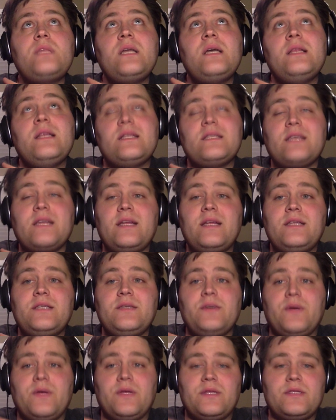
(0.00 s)
let's get
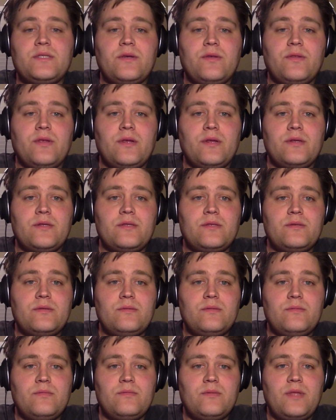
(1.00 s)
into it. So the
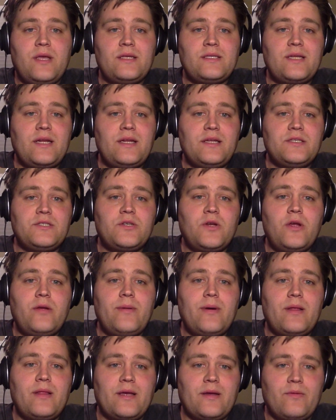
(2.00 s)
things I didn't show you
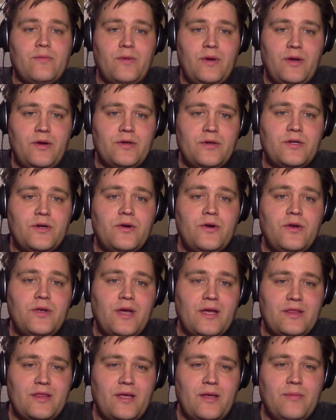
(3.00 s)
about, like in your turn, you
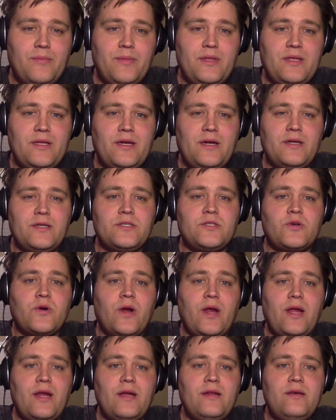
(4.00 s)
got the ability to
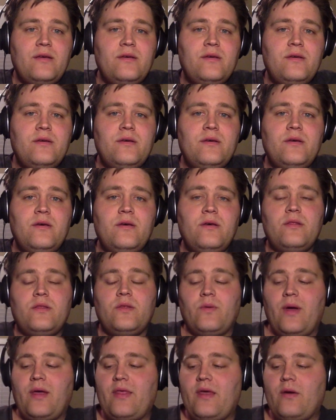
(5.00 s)
trade.
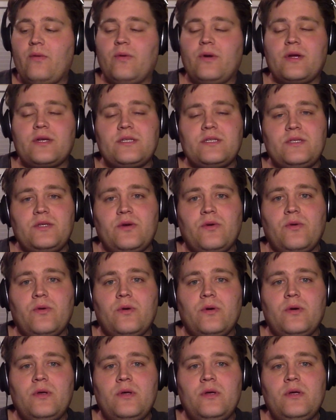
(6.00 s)
The way that works is
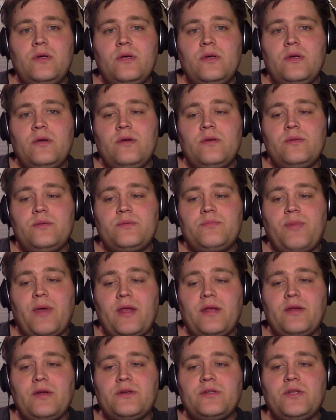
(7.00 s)
you'll
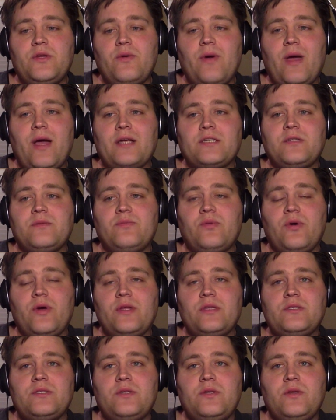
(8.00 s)
spend your 2 action
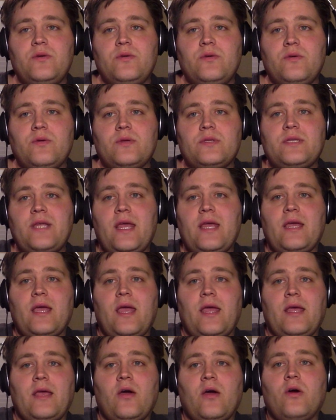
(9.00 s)
points to take
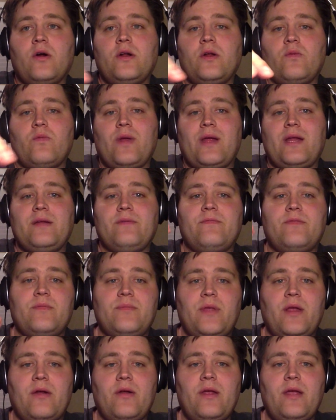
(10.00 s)
a card at random from
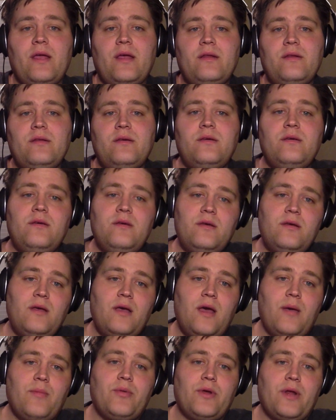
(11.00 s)
their hand
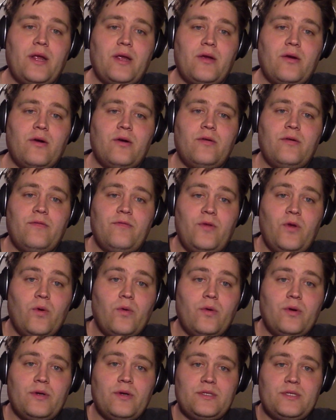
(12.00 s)
and put a card of
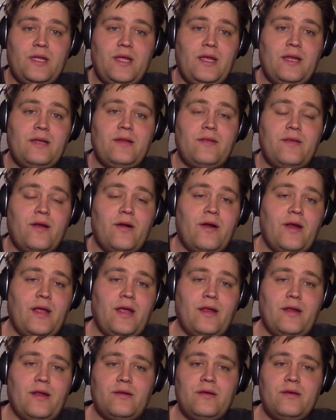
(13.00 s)
yours into their
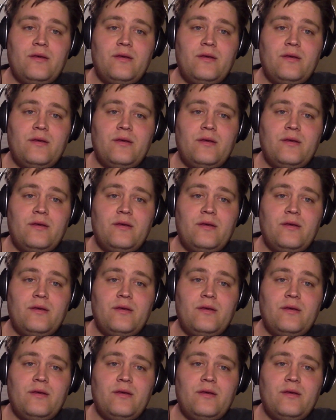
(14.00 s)
hand.